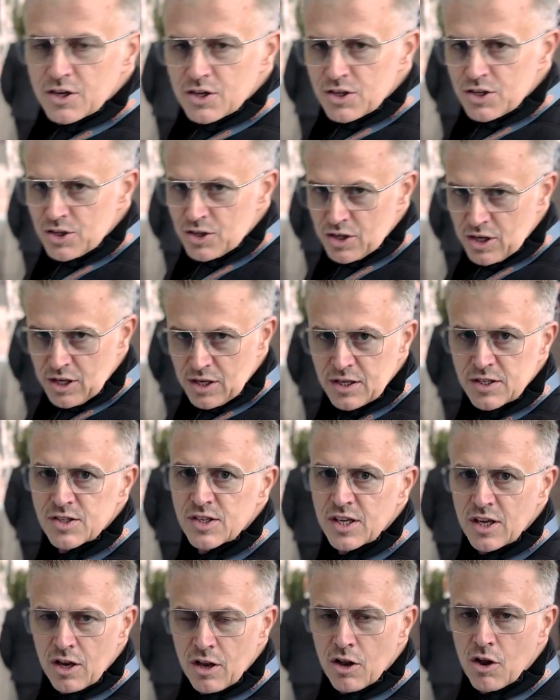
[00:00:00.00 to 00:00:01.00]
you're going to
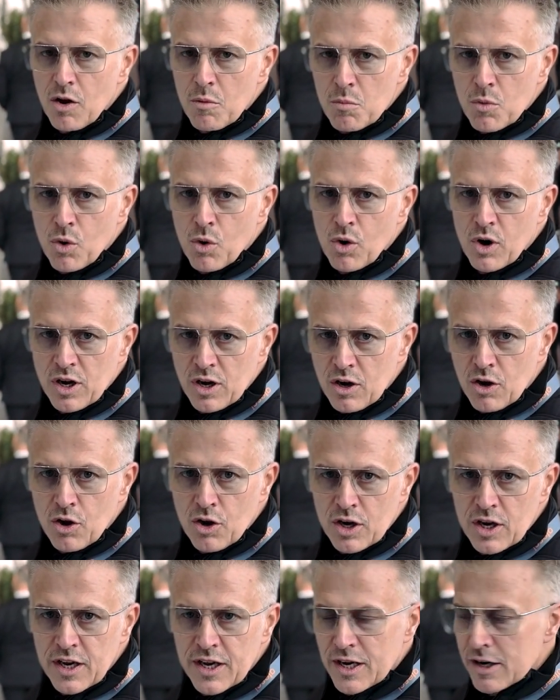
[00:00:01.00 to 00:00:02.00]
see a lot more and a
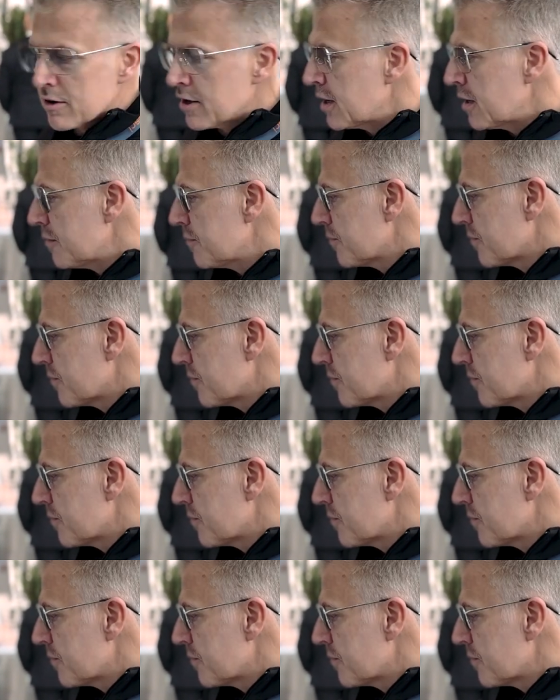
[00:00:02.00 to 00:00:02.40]
lot clearer.